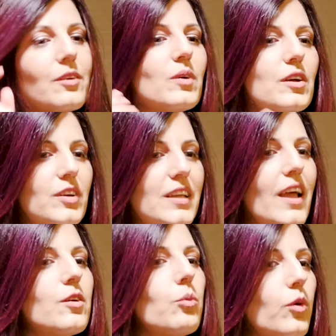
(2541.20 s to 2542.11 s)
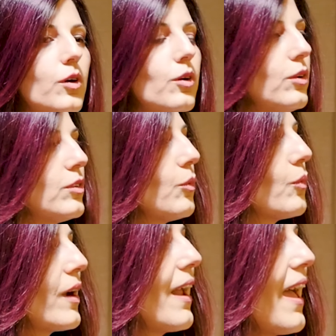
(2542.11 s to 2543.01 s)
we create a world
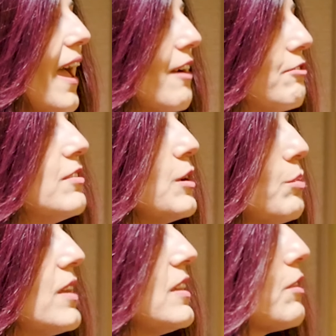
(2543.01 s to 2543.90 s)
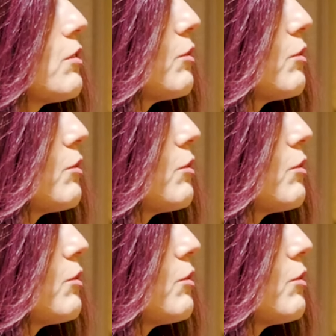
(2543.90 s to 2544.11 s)
where everybody